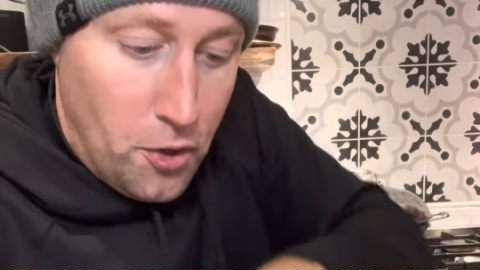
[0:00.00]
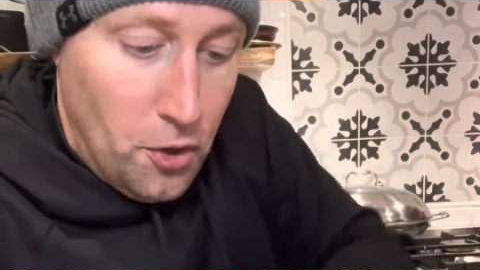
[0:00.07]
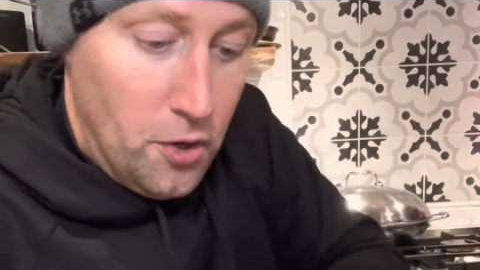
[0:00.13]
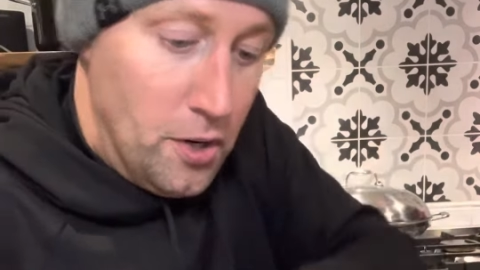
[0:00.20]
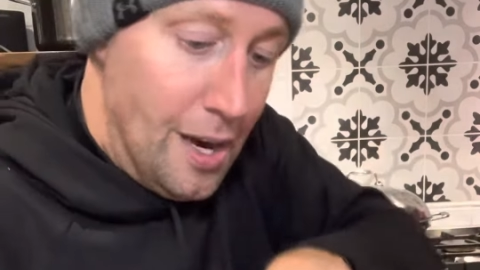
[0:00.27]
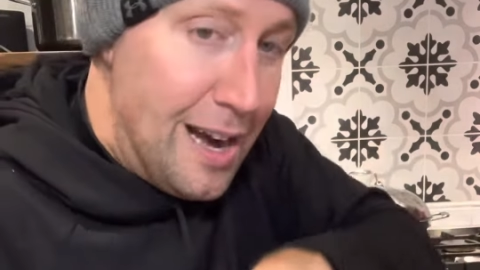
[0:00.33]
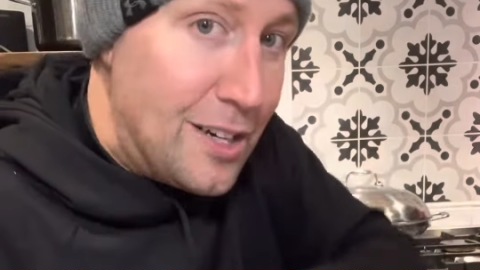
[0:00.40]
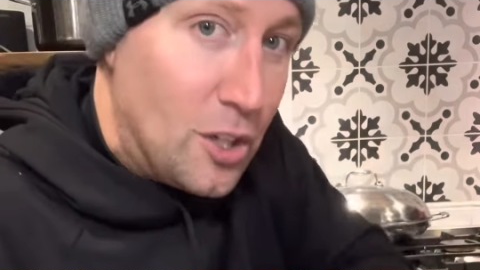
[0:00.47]
Your
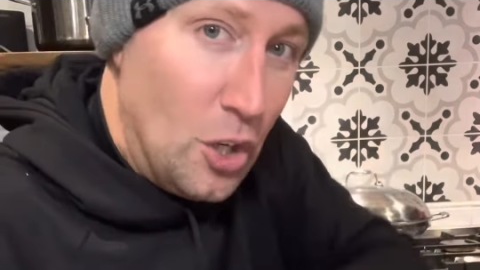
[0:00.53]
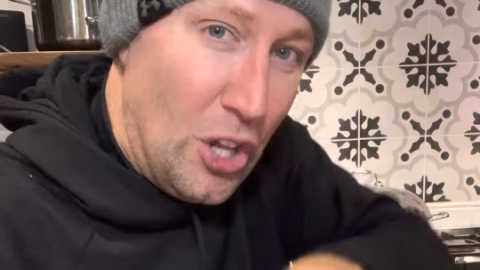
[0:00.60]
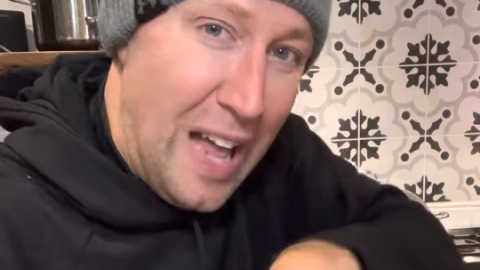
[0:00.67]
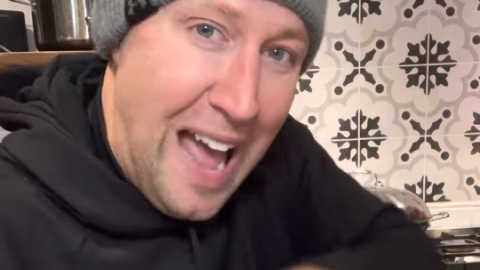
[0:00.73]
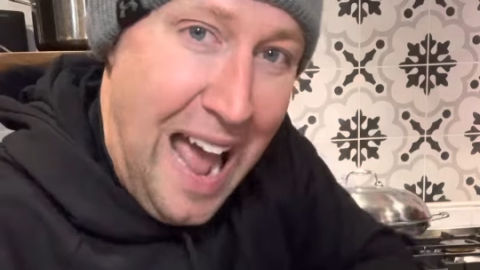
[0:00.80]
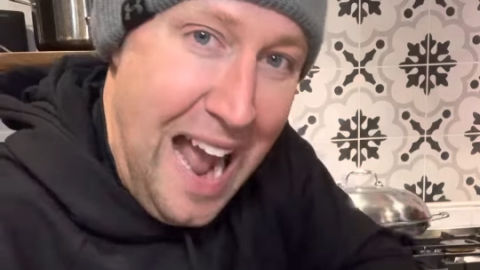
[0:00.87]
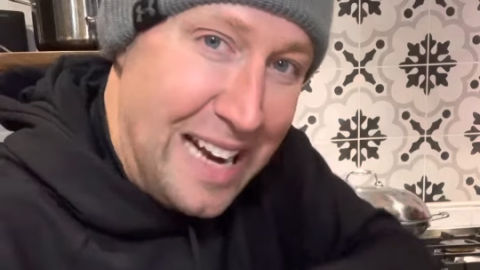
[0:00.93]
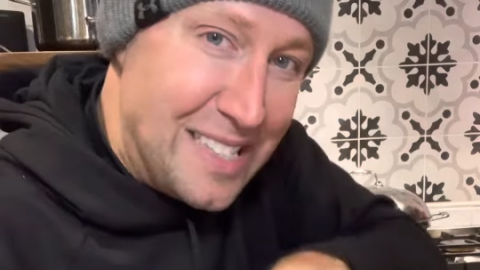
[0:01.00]
knuckle
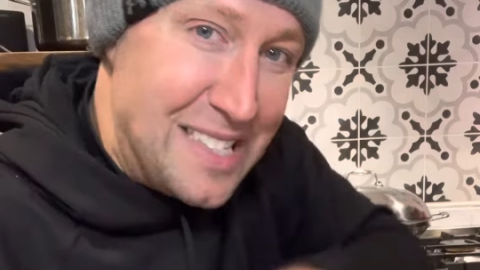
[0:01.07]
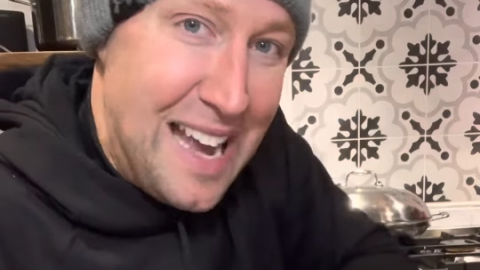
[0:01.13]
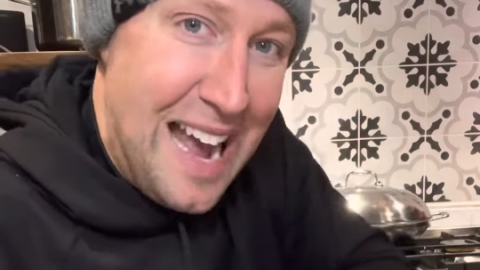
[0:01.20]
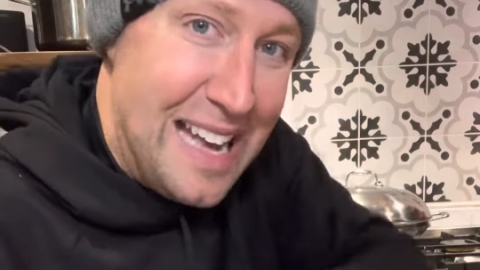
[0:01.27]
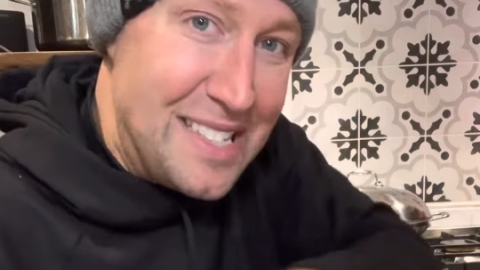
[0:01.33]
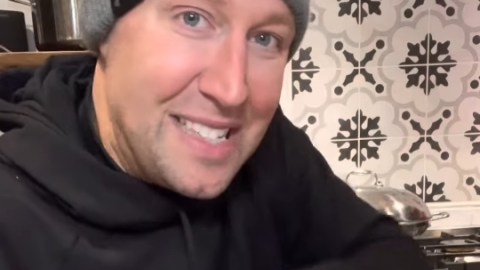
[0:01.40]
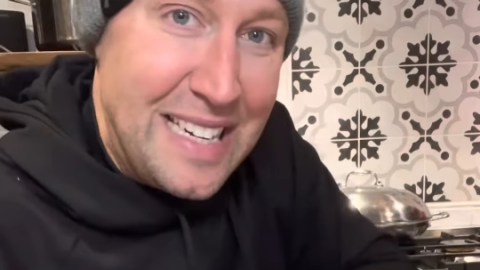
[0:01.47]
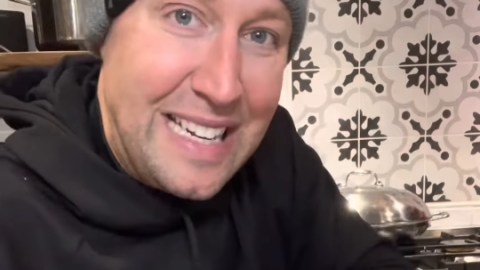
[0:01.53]
acts
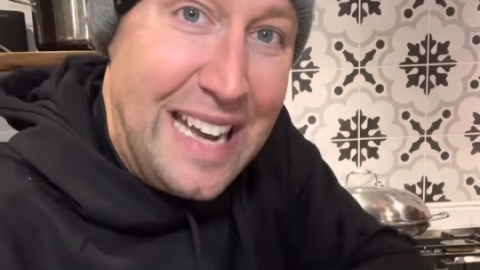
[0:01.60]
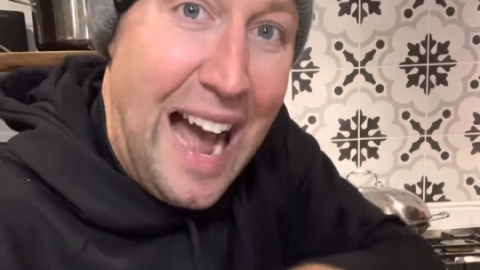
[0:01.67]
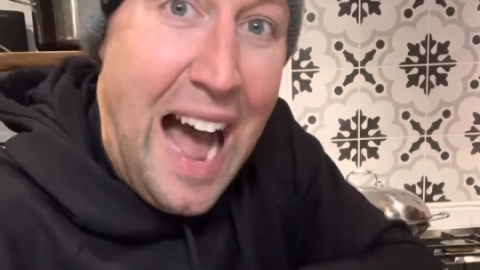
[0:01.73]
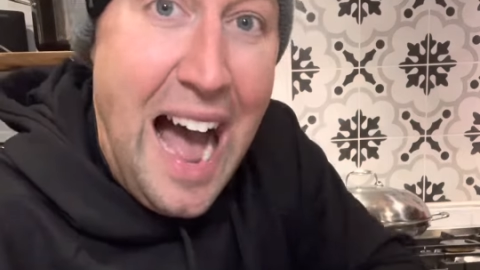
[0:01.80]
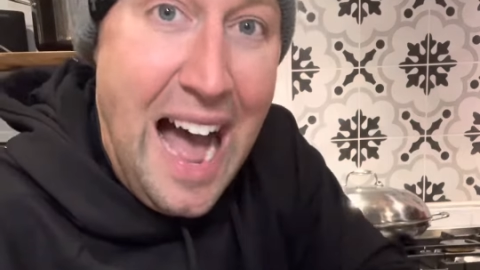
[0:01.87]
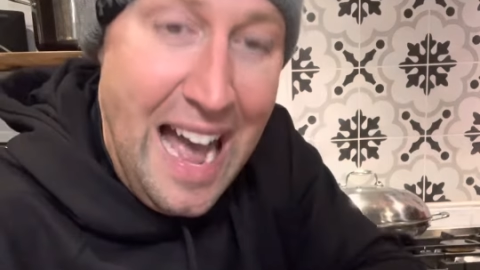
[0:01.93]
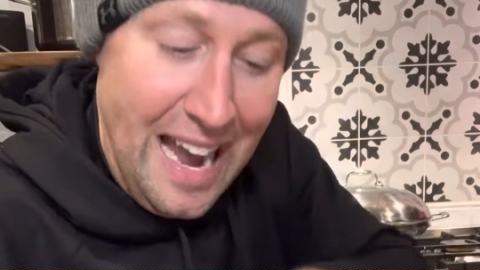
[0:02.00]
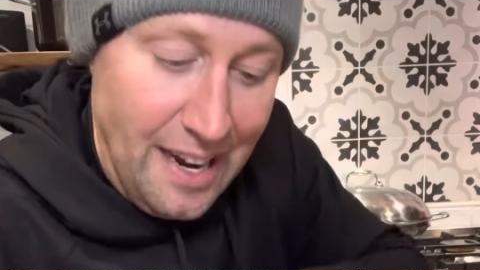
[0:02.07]
as a
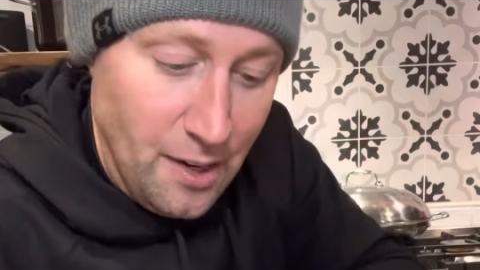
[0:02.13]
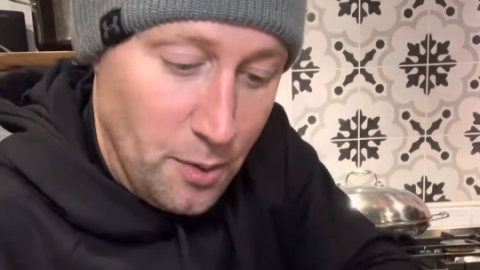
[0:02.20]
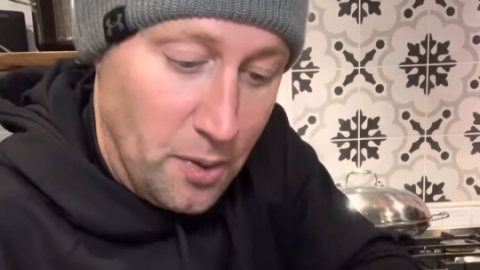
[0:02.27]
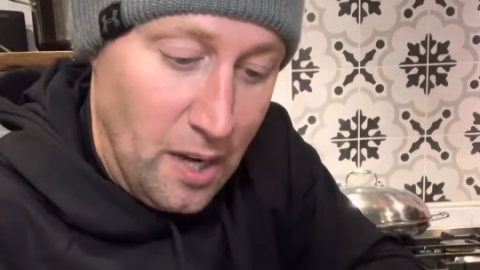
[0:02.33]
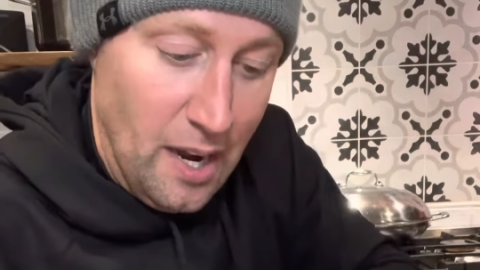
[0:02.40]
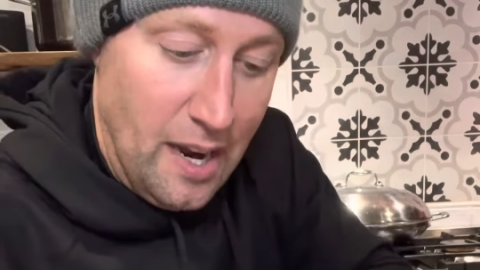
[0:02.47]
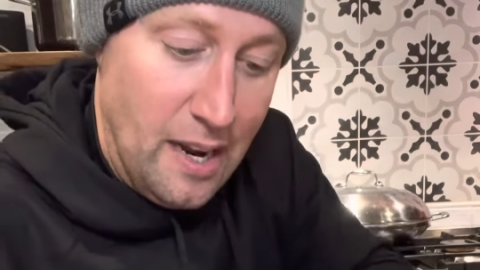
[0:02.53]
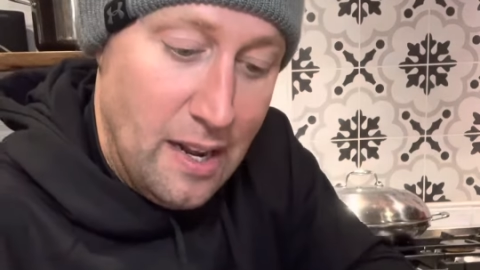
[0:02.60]
guide,
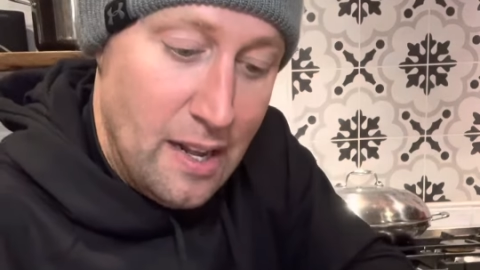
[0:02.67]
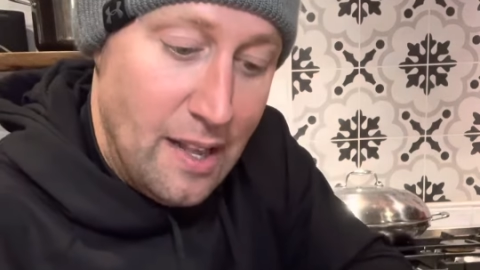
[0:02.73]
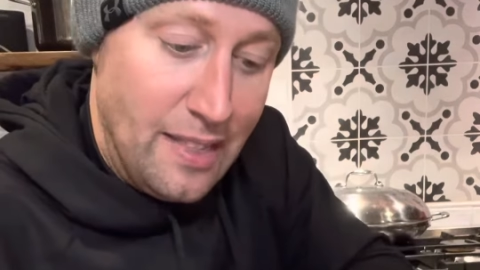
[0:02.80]
okay?